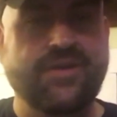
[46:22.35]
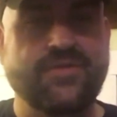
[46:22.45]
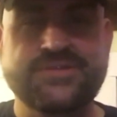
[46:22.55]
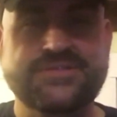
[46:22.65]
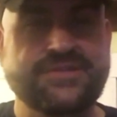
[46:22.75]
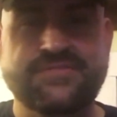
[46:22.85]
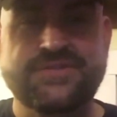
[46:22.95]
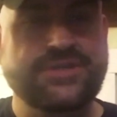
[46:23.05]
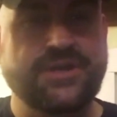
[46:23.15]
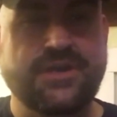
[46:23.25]
Always a
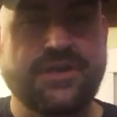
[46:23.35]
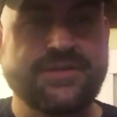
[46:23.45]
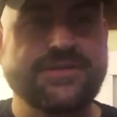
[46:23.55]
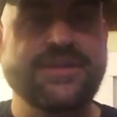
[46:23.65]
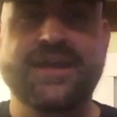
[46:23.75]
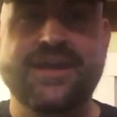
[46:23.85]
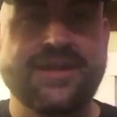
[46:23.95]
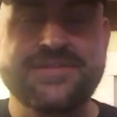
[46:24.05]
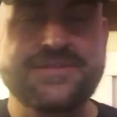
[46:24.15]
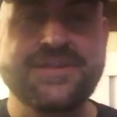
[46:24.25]
different shirt. You
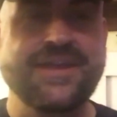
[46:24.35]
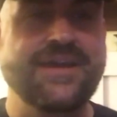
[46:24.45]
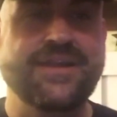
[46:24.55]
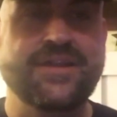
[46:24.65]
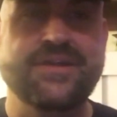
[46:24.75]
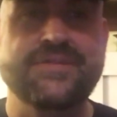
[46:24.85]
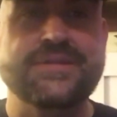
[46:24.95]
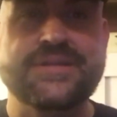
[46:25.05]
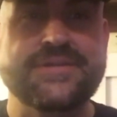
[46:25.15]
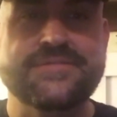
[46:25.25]
gotta love it.